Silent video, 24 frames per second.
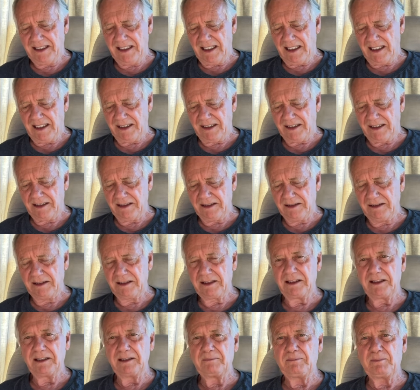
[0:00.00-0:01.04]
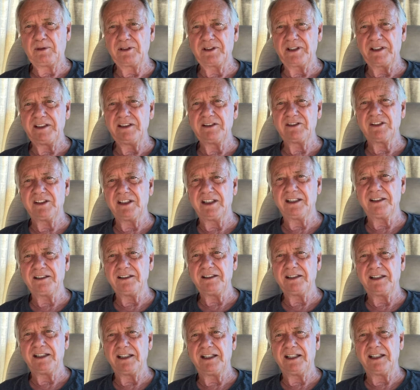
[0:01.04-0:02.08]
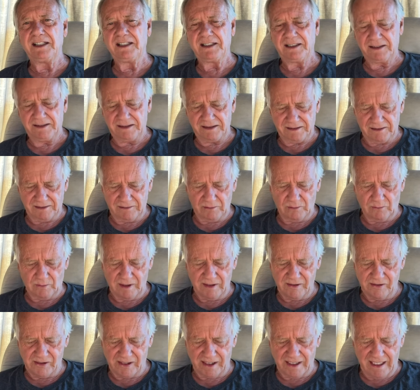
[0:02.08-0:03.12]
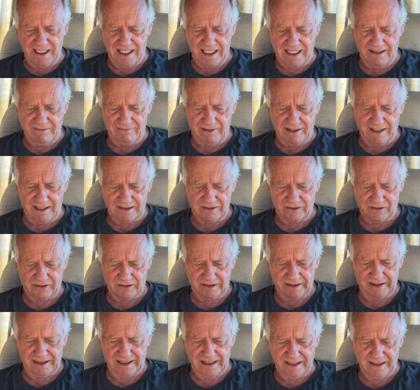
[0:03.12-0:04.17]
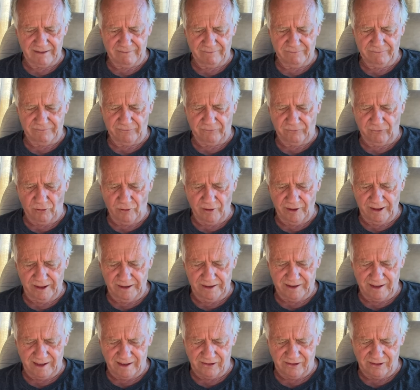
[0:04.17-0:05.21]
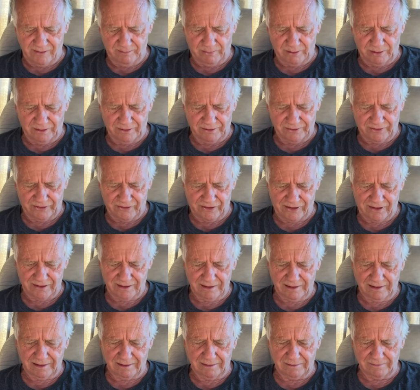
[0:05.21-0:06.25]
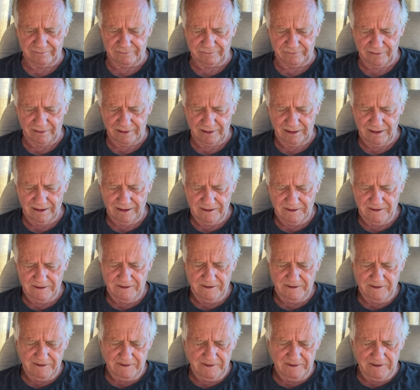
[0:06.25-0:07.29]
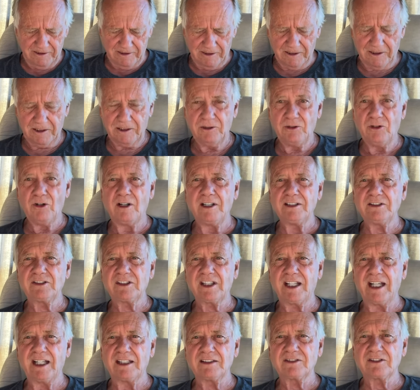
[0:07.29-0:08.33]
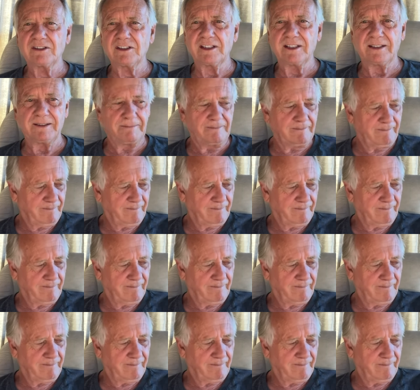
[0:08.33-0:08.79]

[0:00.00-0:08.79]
I can put these in. And the ones I have actually have 40 decibels of noise canceling.